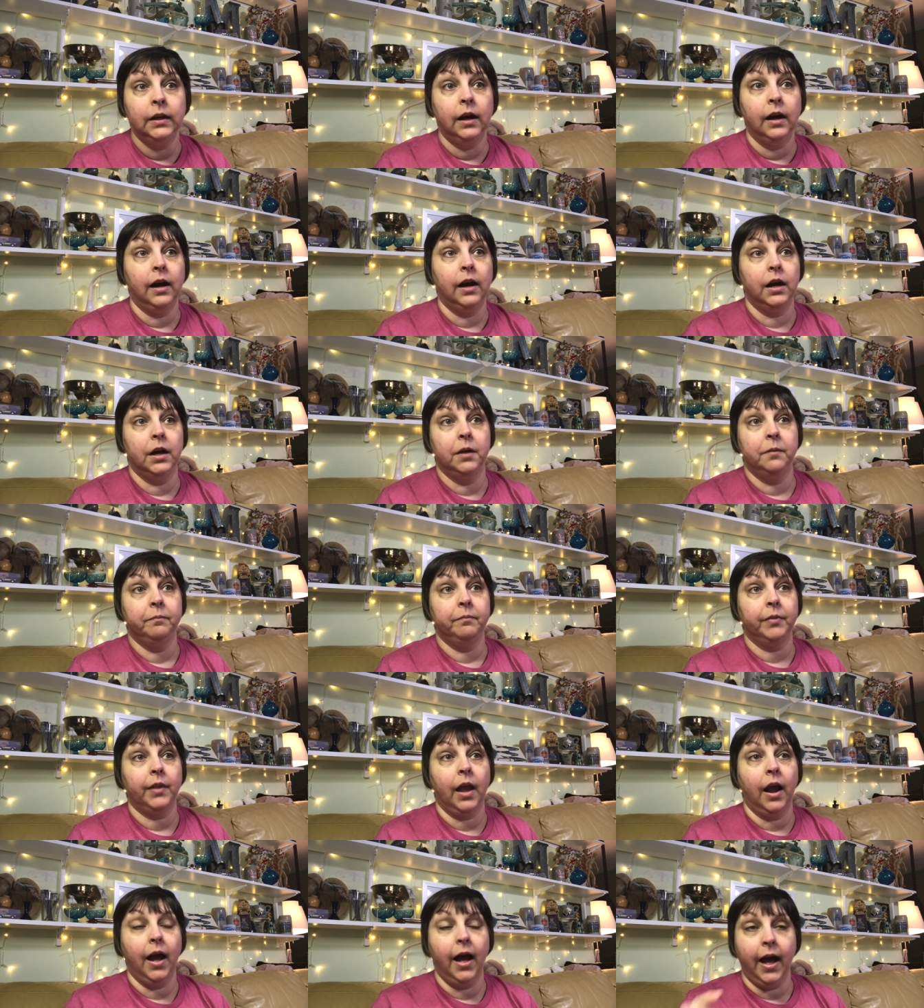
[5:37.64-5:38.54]
Um,
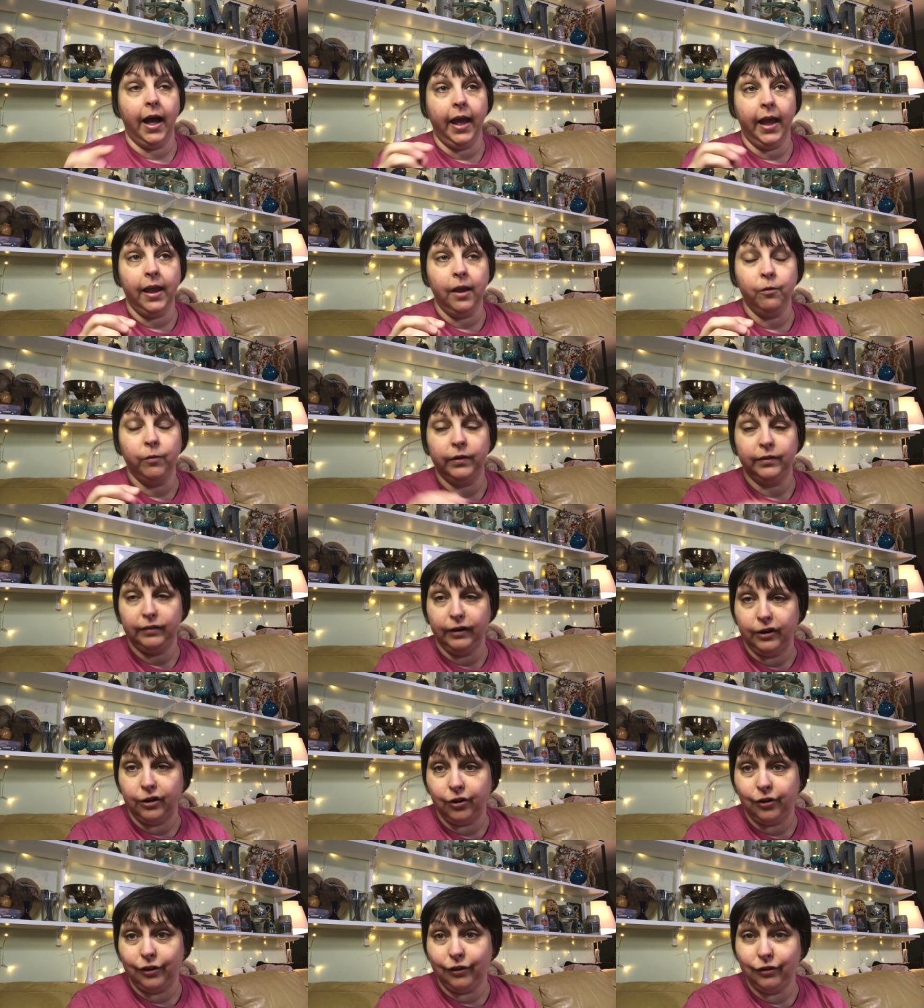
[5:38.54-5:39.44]
I was
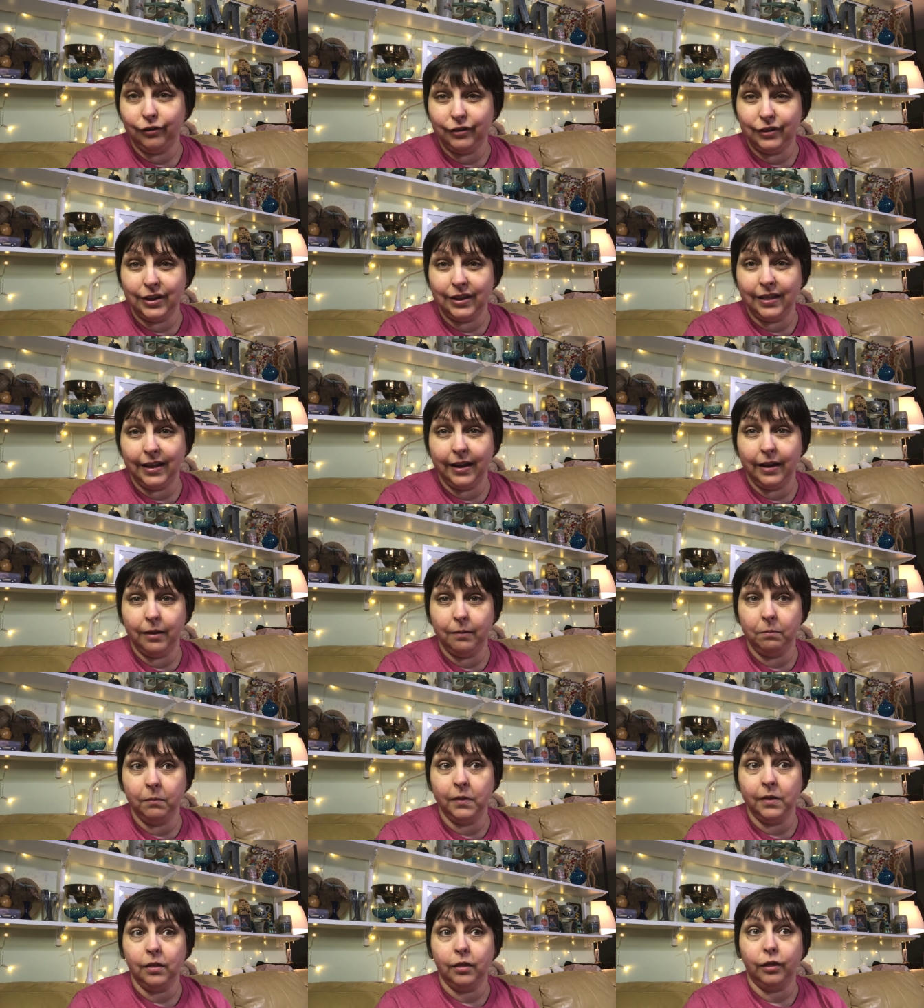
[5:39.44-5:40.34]
introduced to
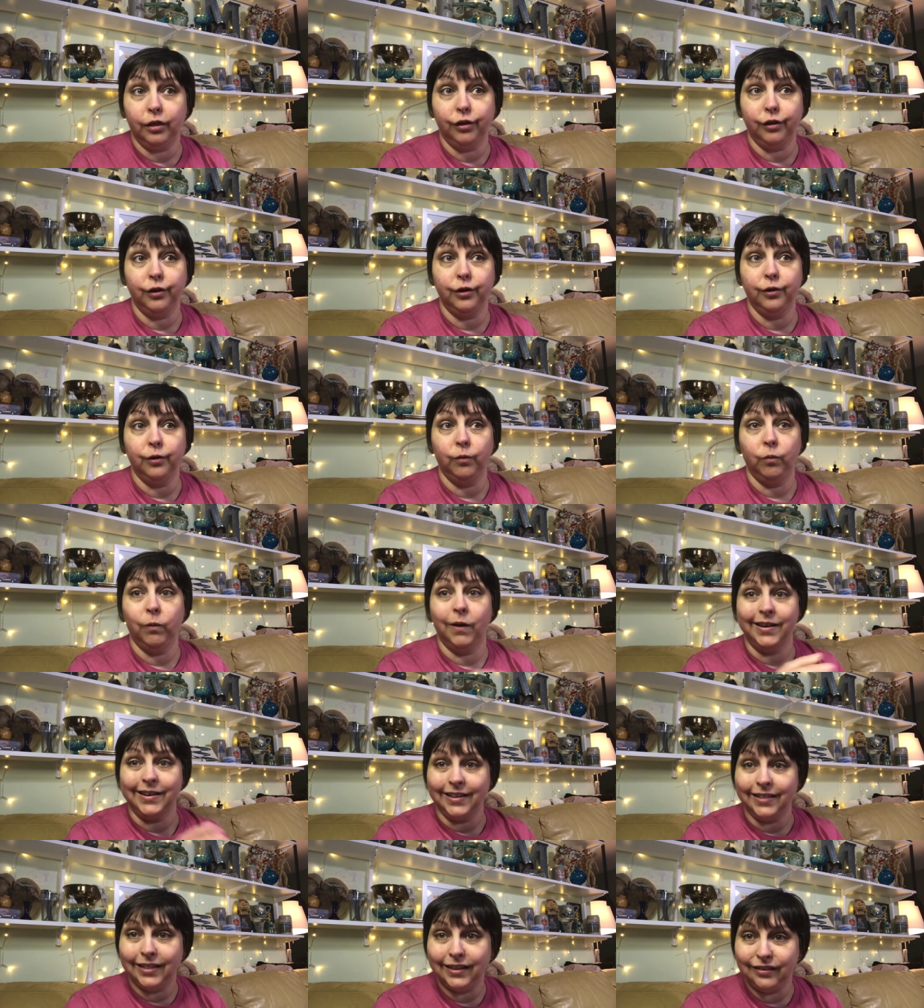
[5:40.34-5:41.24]
them through one
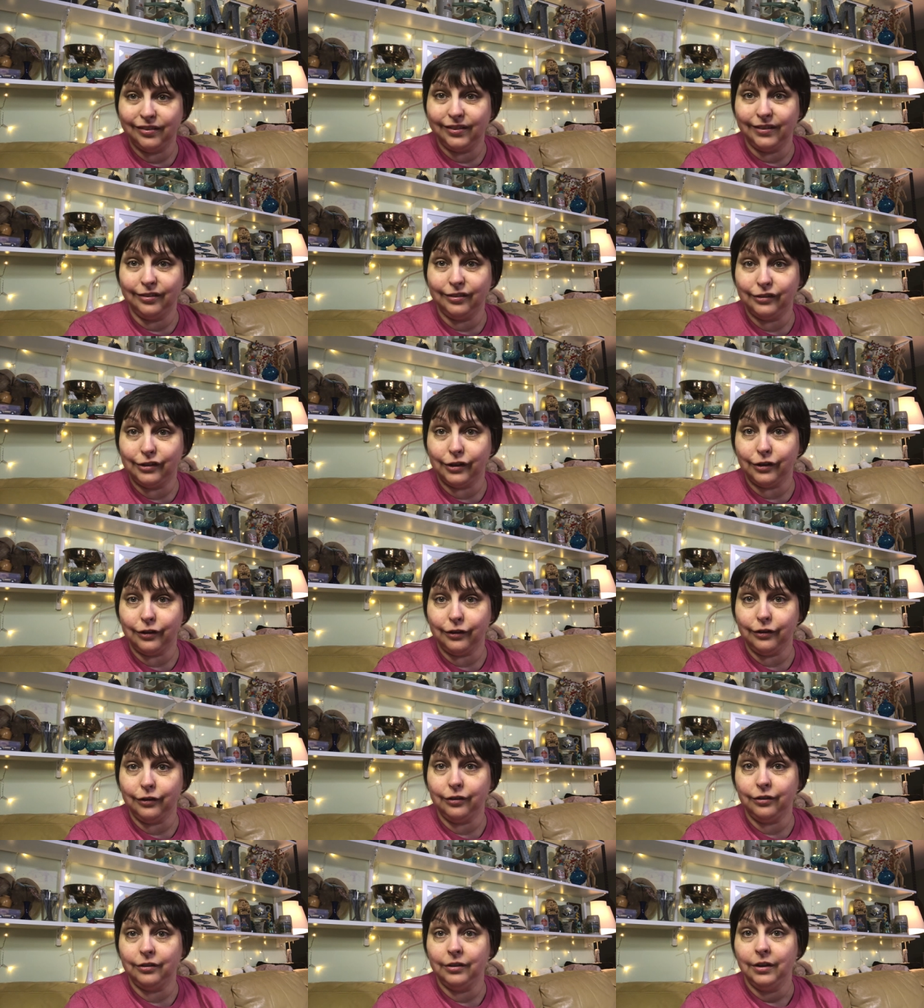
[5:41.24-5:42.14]
of the
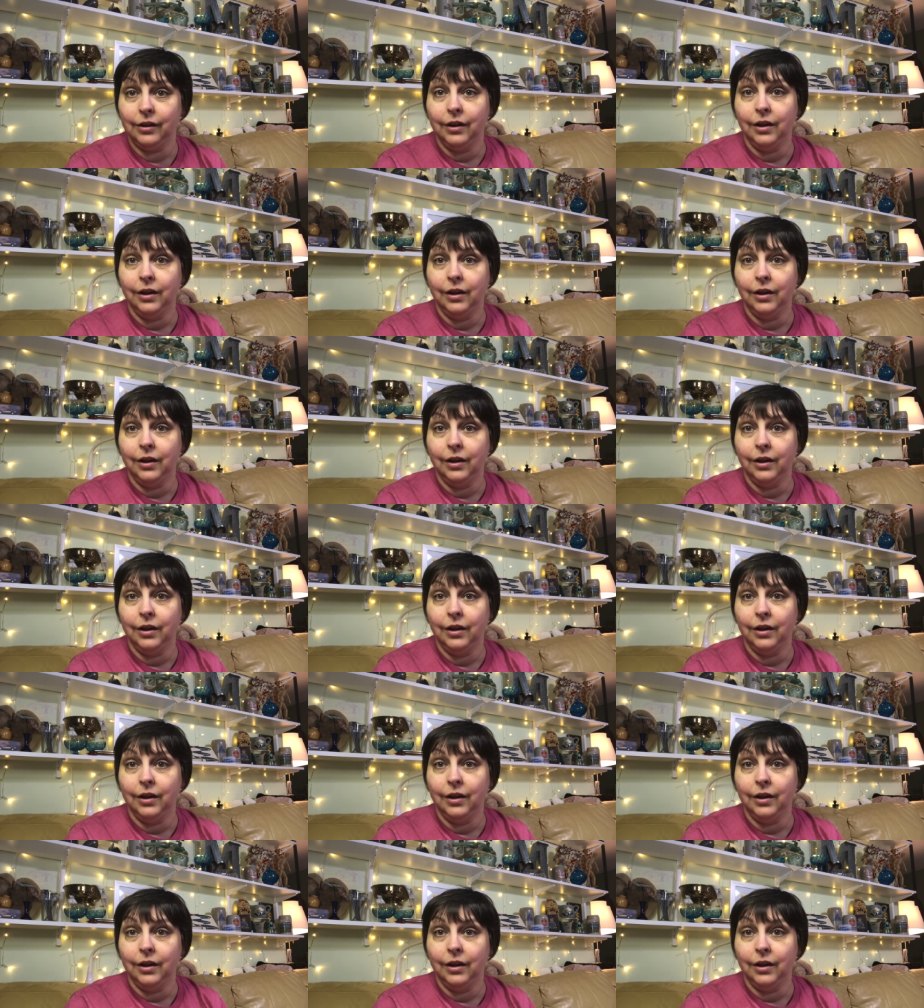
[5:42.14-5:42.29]
sisters